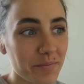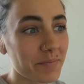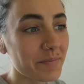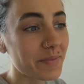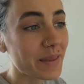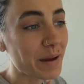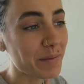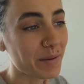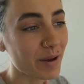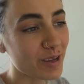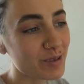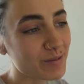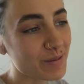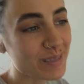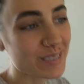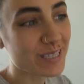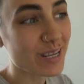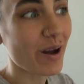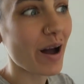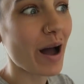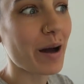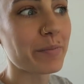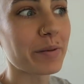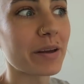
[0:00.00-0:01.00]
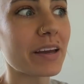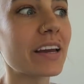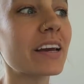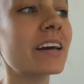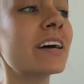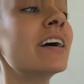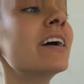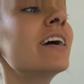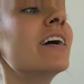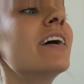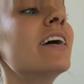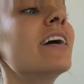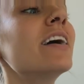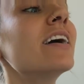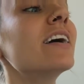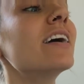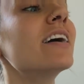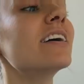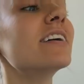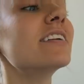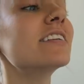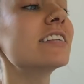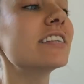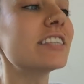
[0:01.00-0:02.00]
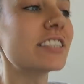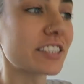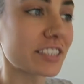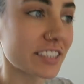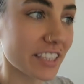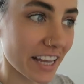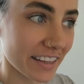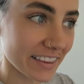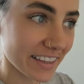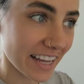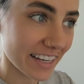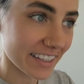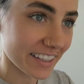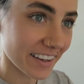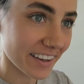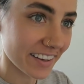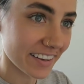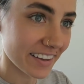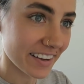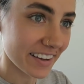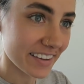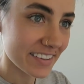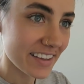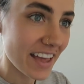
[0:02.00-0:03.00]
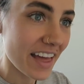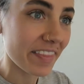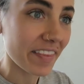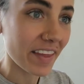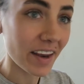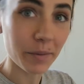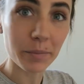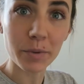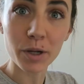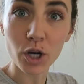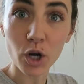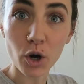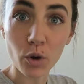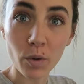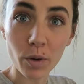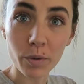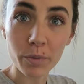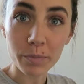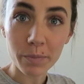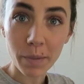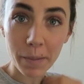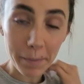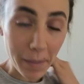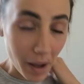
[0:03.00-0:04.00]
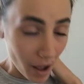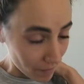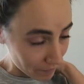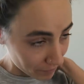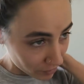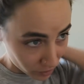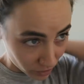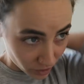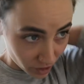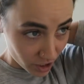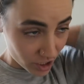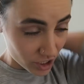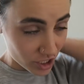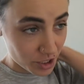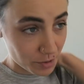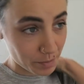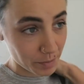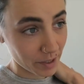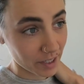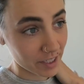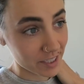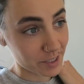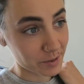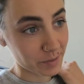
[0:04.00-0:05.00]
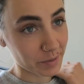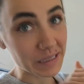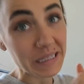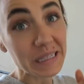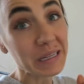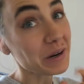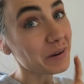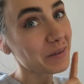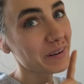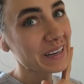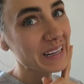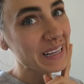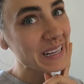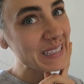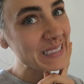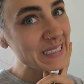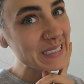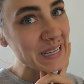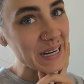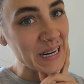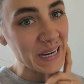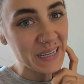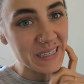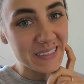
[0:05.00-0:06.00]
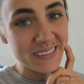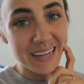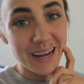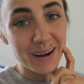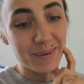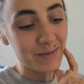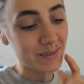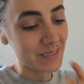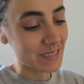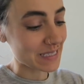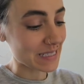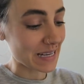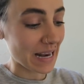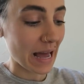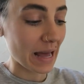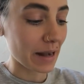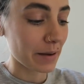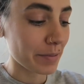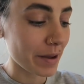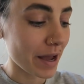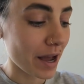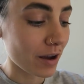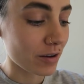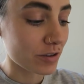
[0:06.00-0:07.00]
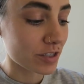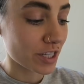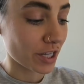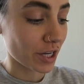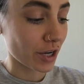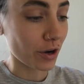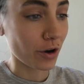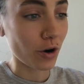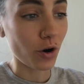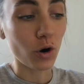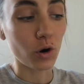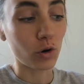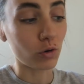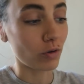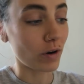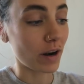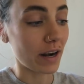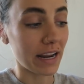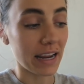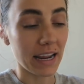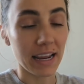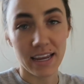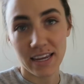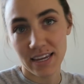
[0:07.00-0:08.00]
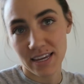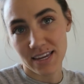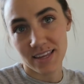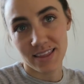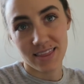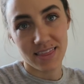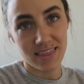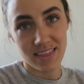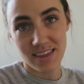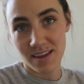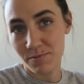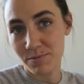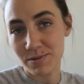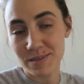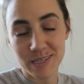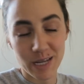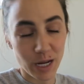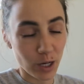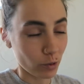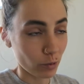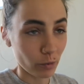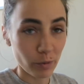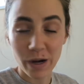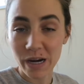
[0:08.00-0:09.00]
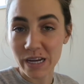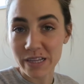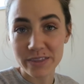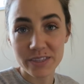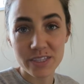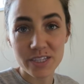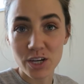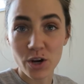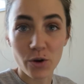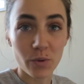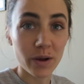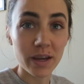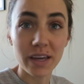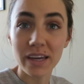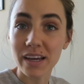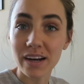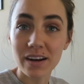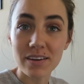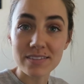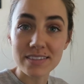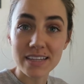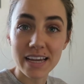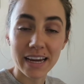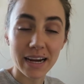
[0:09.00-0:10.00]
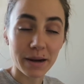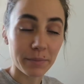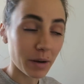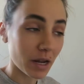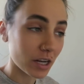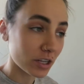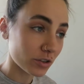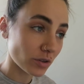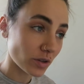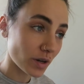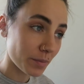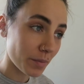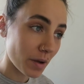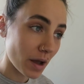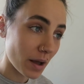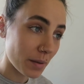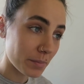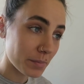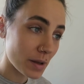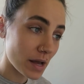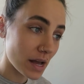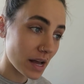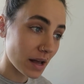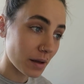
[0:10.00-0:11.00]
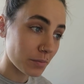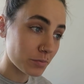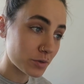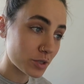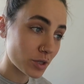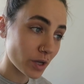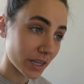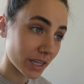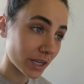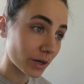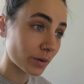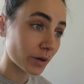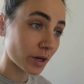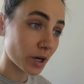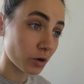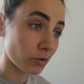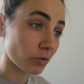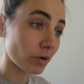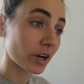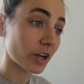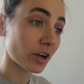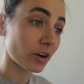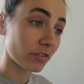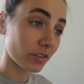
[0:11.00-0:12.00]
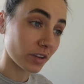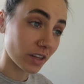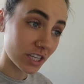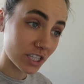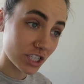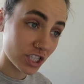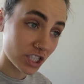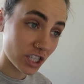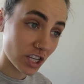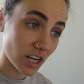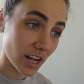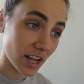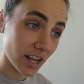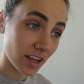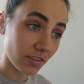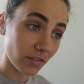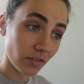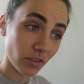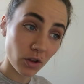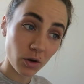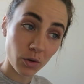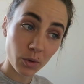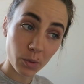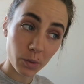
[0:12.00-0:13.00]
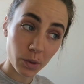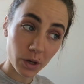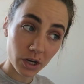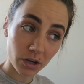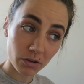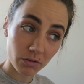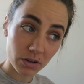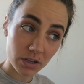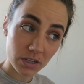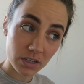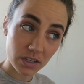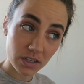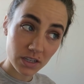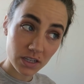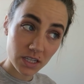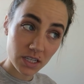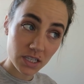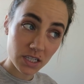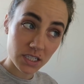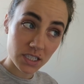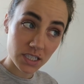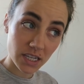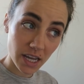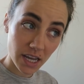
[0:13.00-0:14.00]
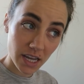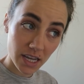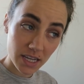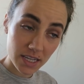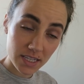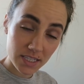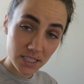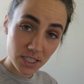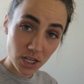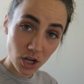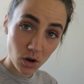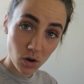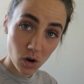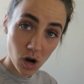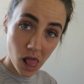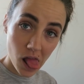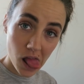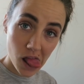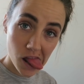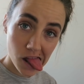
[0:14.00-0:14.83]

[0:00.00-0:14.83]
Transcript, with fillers: That makes me so happy to just get that done. And then I'm gonna go run with my mom for lunch because we didn't go running yesterday because I was not about to go running and it was like rain snowing and I was like, I'm not doing it, mom. Um, so I think we're gonna go running over lunch today even though we weren't gonna run today, so.